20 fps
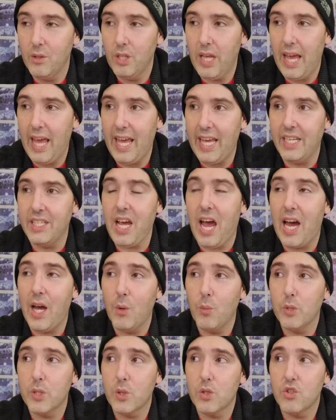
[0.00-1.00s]
and I
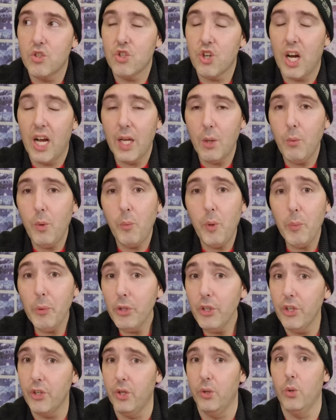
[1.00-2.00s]
was trying when we were
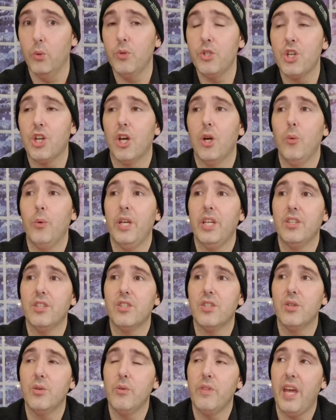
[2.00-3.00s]
new to go
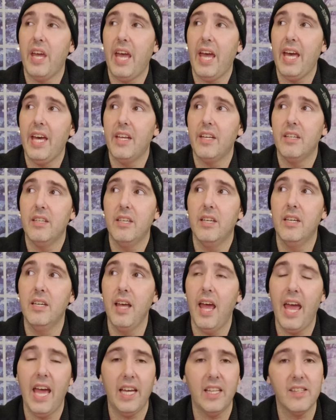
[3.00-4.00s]
into, they had
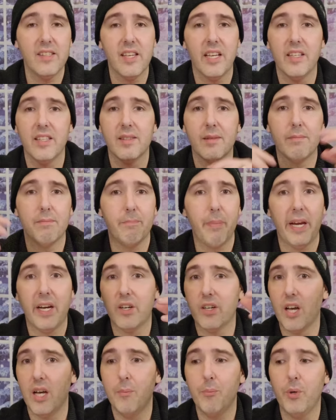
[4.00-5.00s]
AdSense
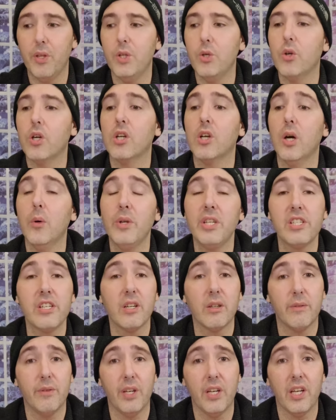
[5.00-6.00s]
paired up, but you could go into
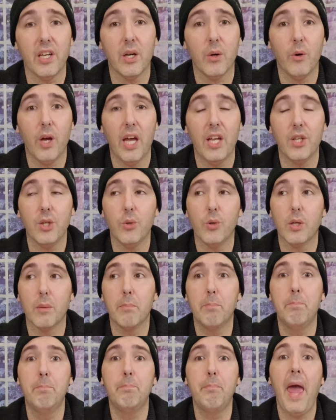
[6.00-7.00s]
your video and you could
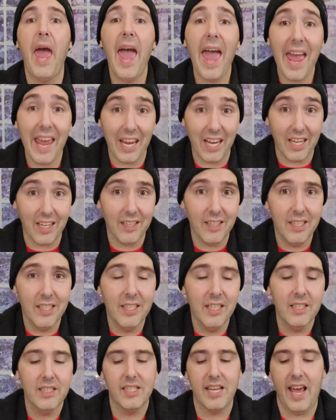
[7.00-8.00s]
pay
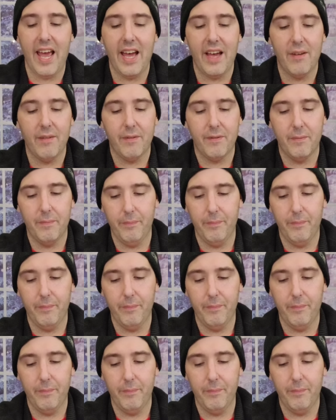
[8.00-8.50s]
to have